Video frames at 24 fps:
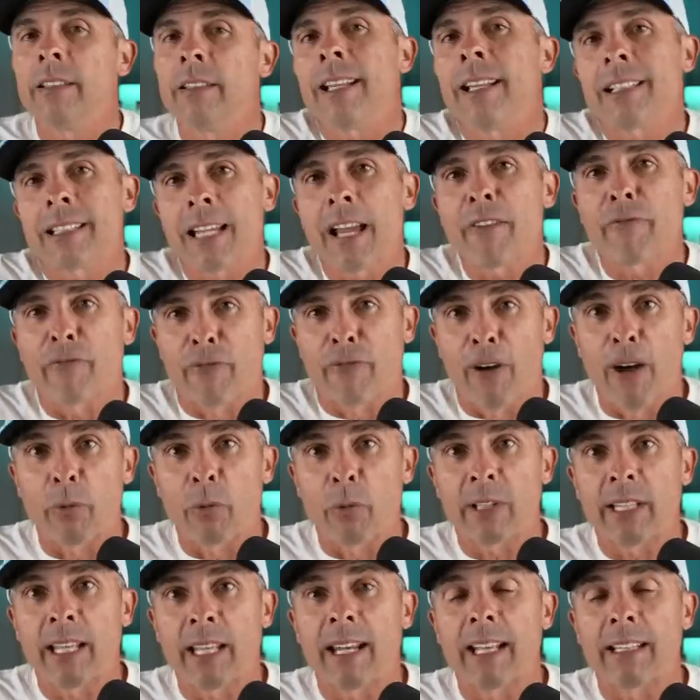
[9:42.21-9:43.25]
Let's have fun
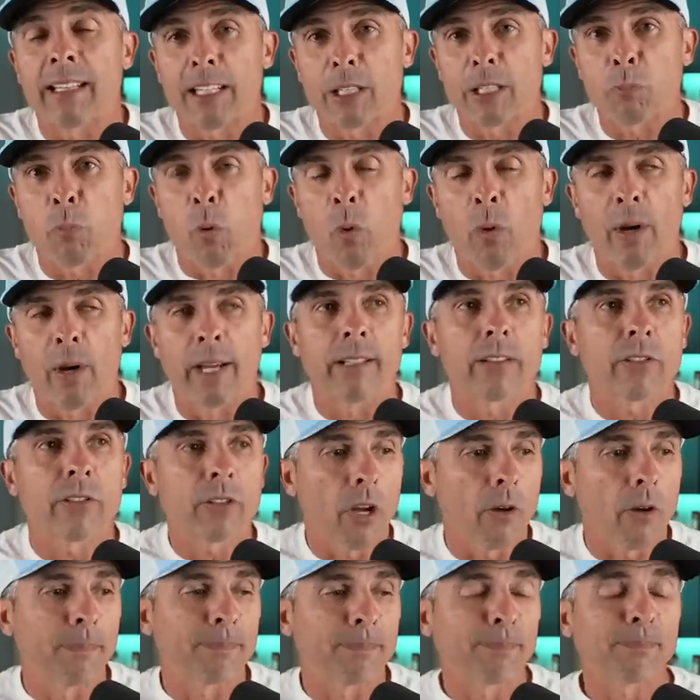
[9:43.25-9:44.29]
with it at this point.
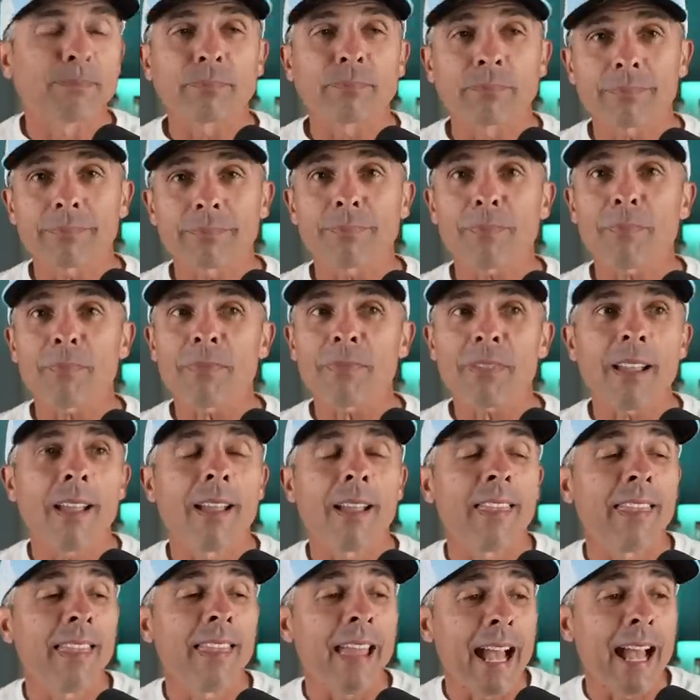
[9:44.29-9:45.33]
So
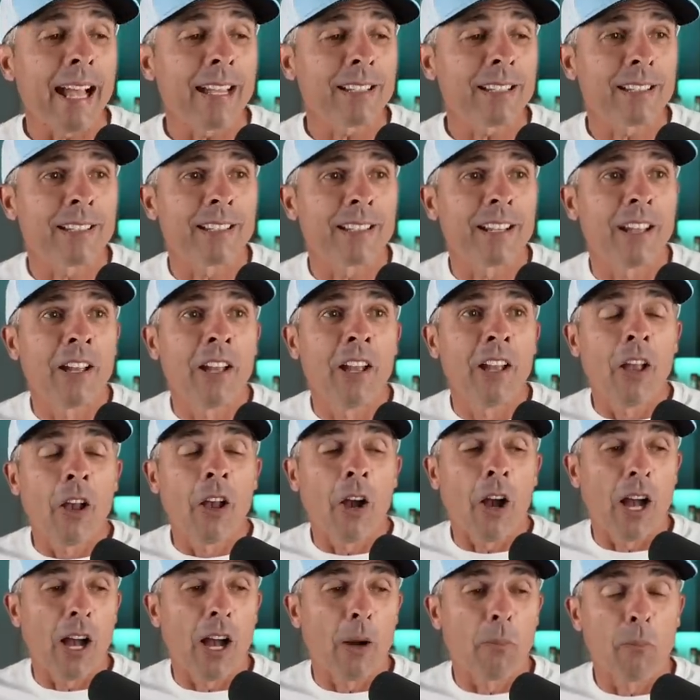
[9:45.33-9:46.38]
that
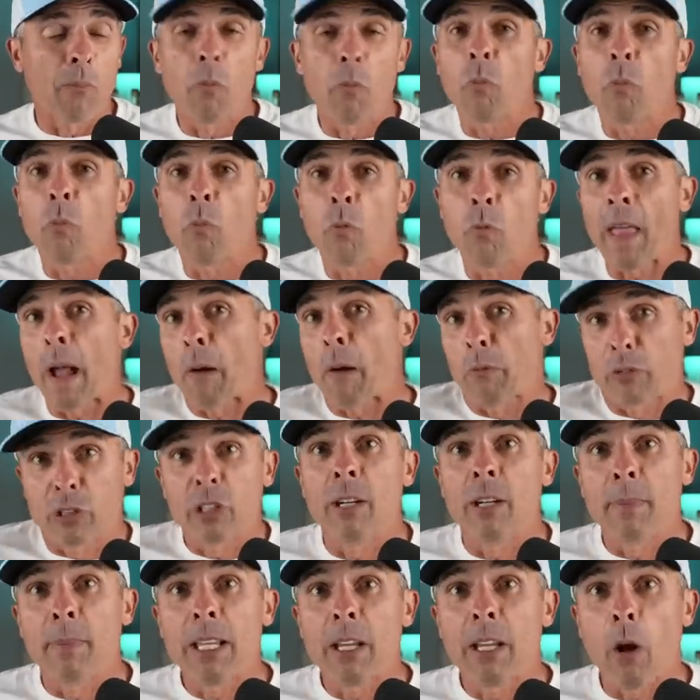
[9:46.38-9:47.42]
was
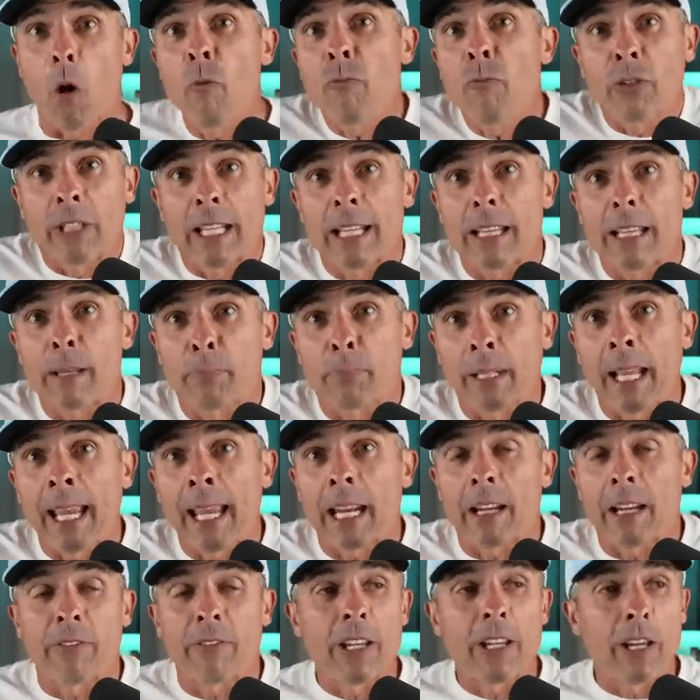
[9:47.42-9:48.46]
going to be hopefully the
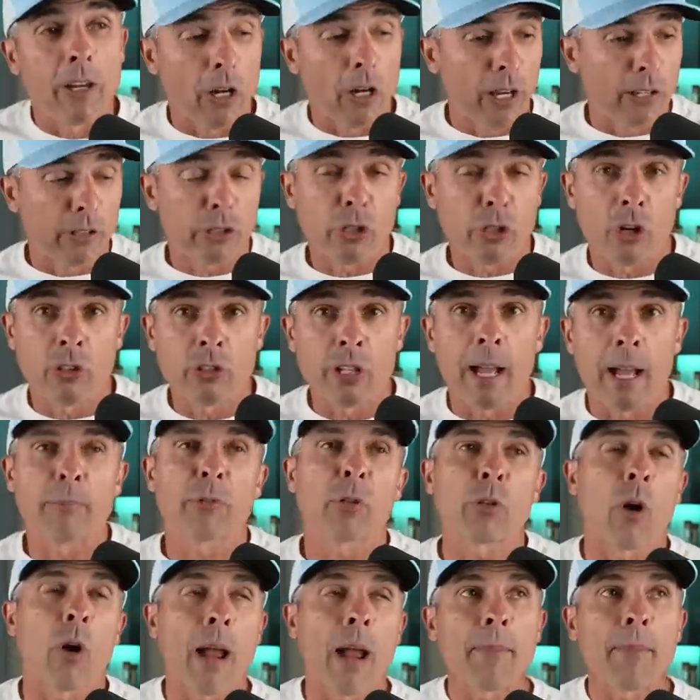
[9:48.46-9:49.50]
plan if he shows up.
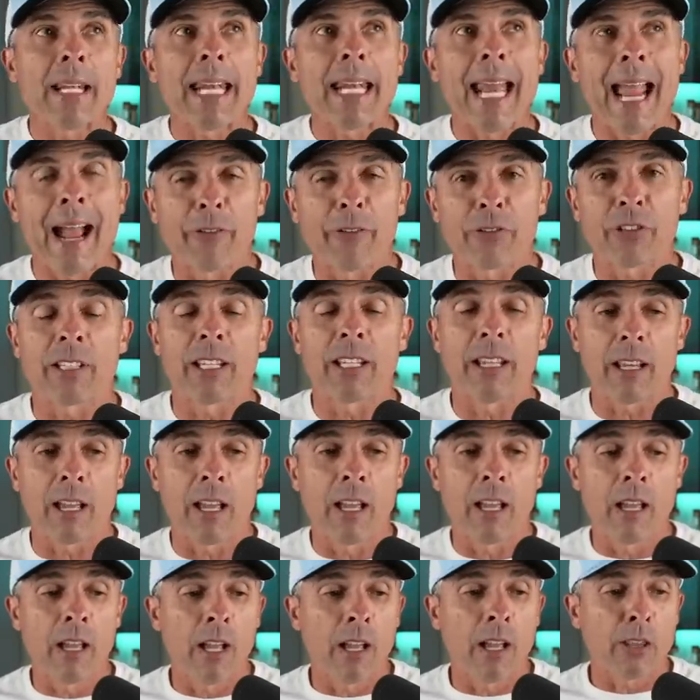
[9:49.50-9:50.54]
So I'm announcing
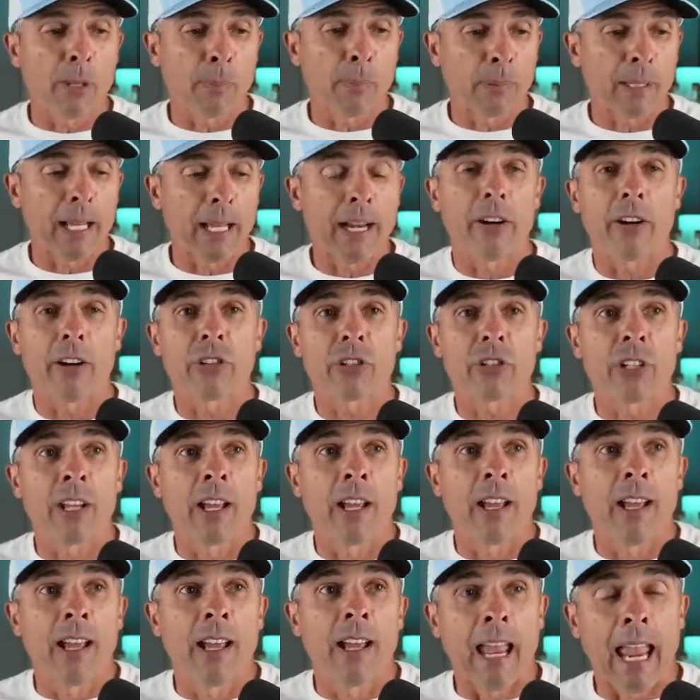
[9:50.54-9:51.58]
the players,
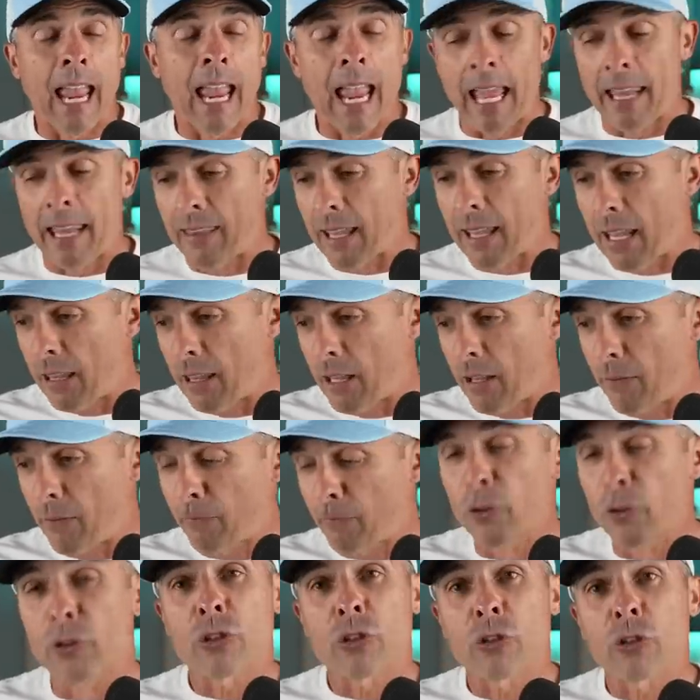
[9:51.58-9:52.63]
and the
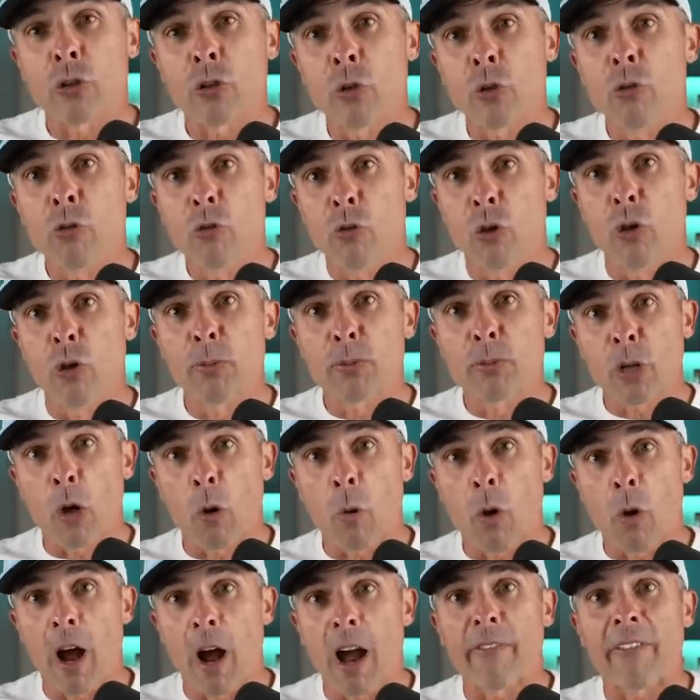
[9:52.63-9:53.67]
first two groups
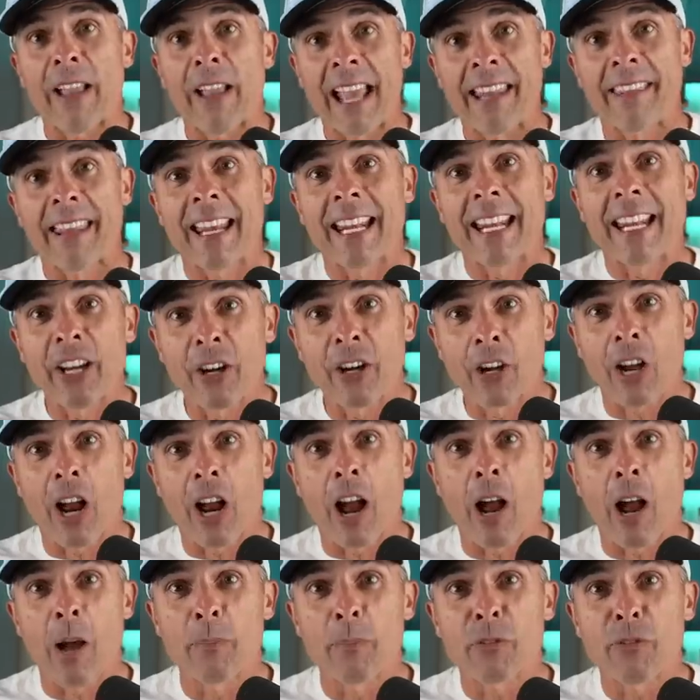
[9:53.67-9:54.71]
go off, and then here
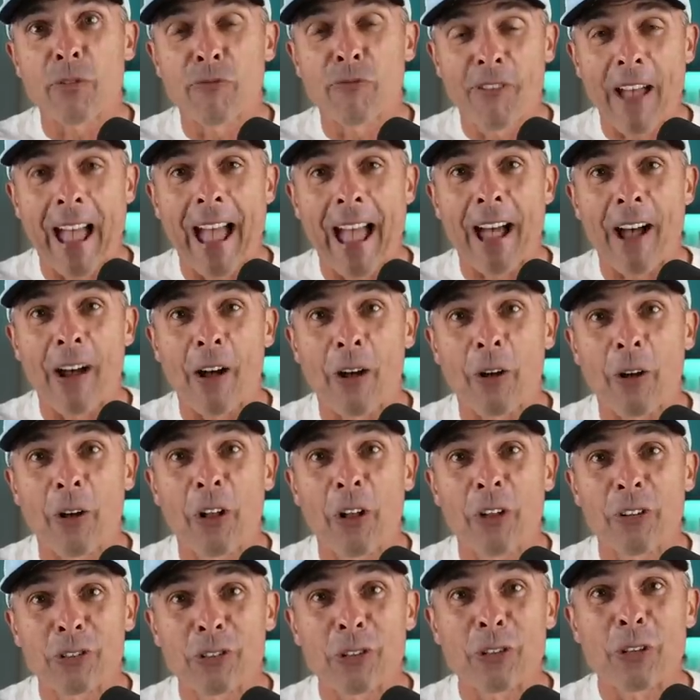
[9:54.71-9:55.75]
comes
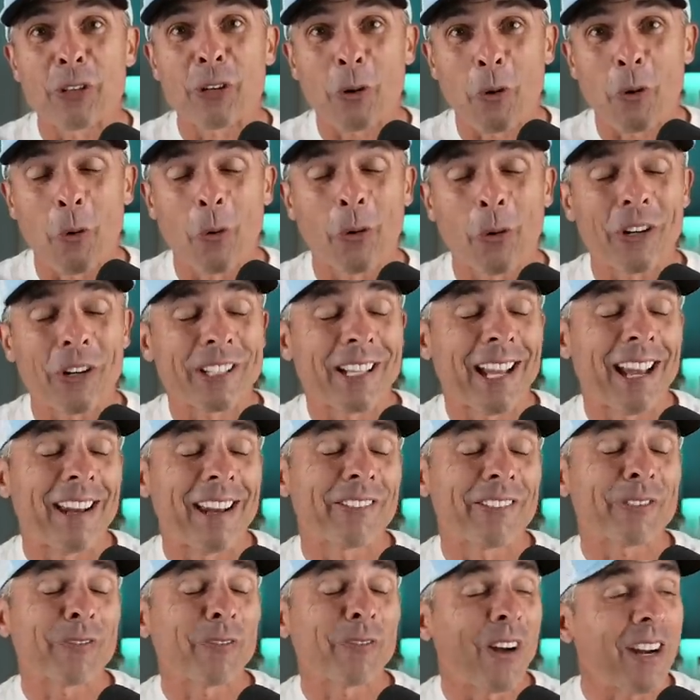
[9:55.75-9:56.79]
Val to the course.
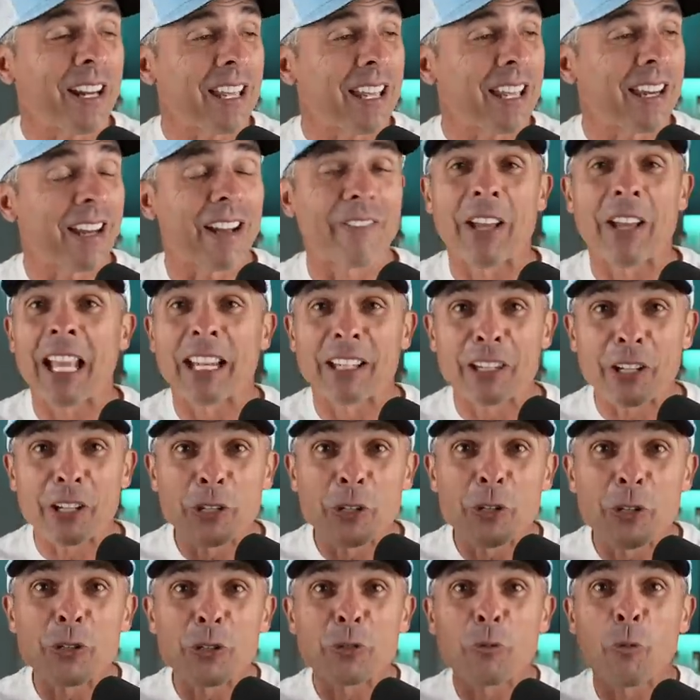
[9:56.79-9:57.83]
And funny enough, the
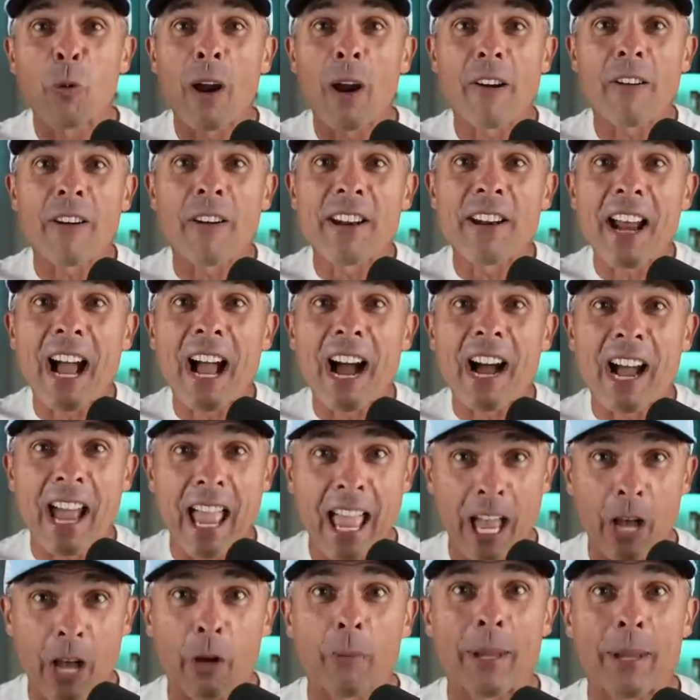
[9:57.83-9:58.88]
dude's wearing a
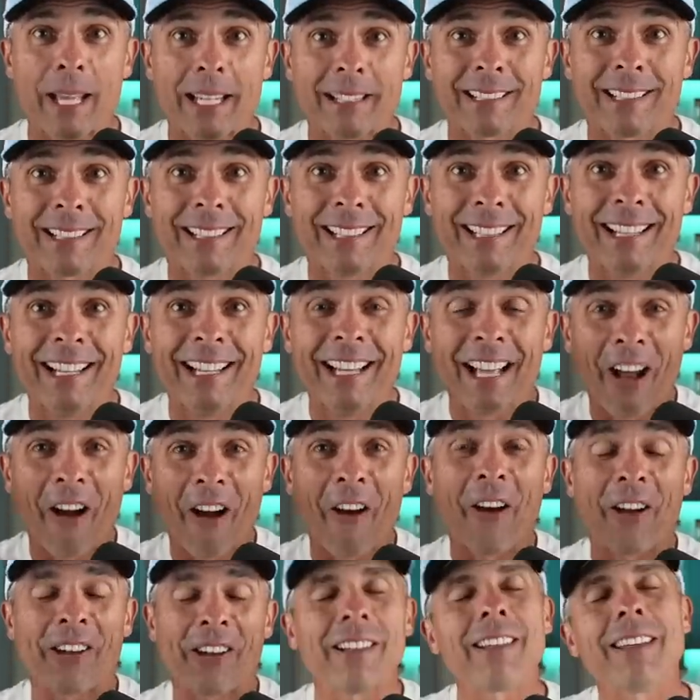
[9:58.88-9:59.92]
helmet
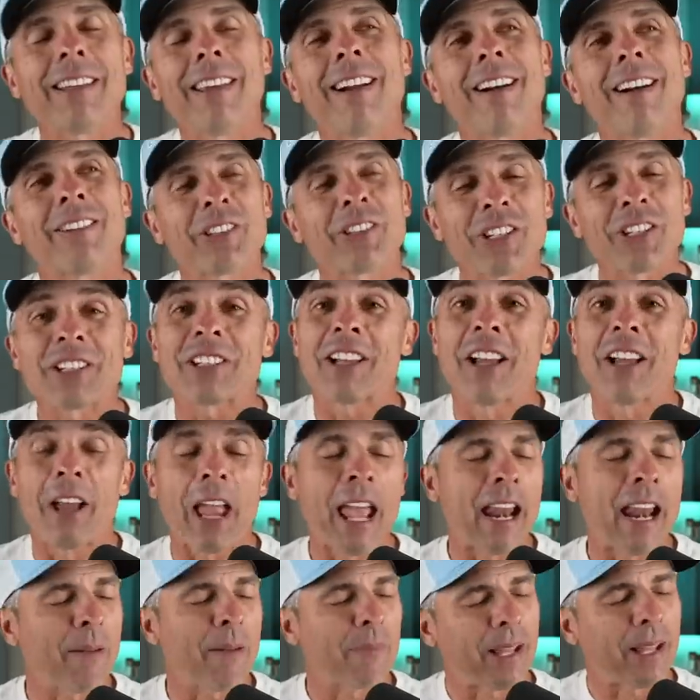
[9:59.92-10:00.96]
on, you know, just,
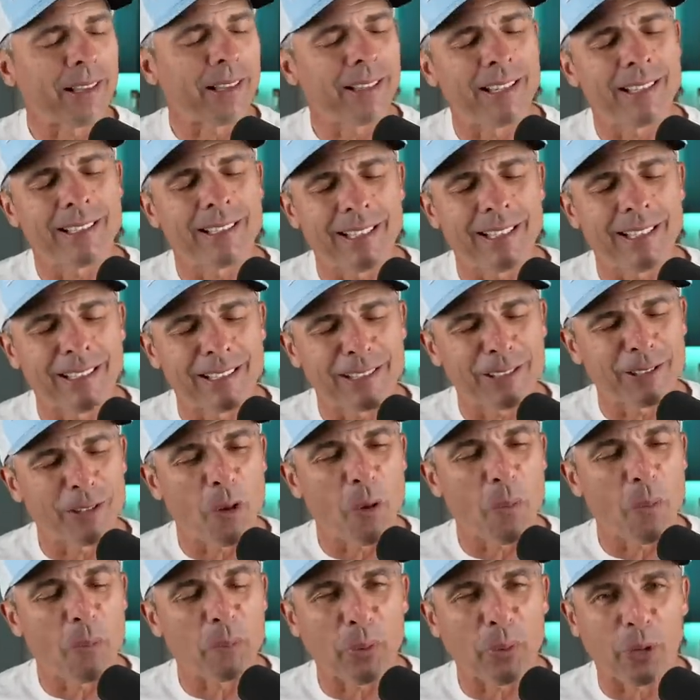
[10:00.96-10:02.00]
and I'm like, this is
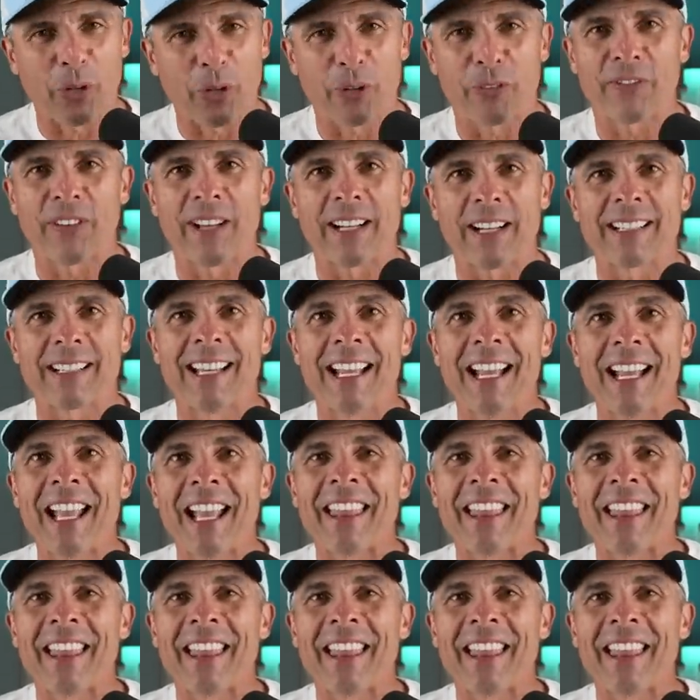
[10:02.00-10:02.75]
so perfect.